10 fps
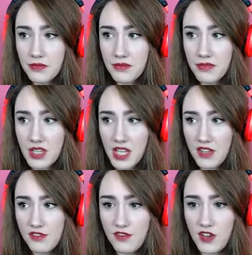Ah,
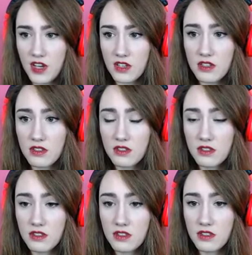fuck.
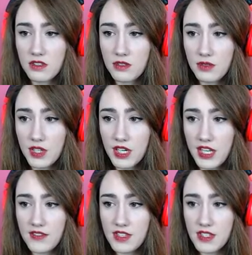We're gonna
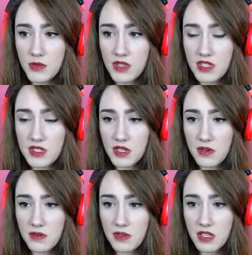have to deal with this, aren't
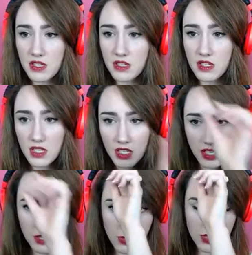we?
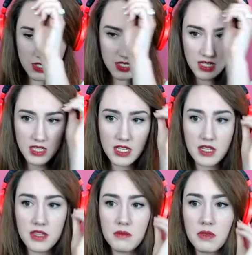Can we just, like, let
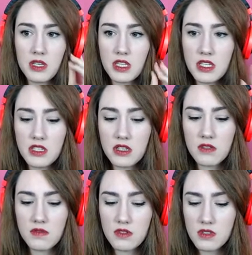them kill each other
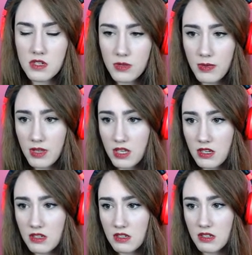for a little bit?
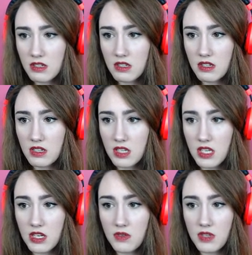I
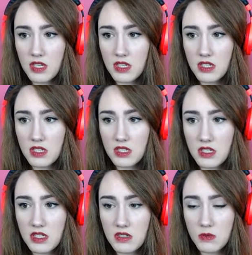know that
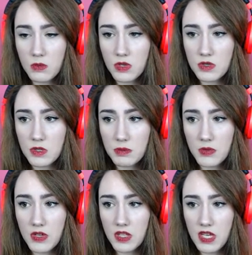didn't work super
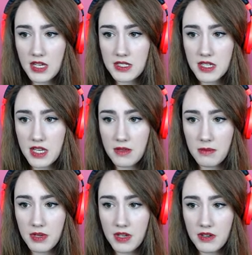well last time,
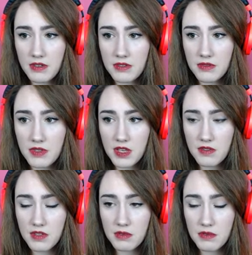but
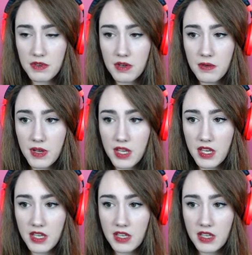thankfully we're far away.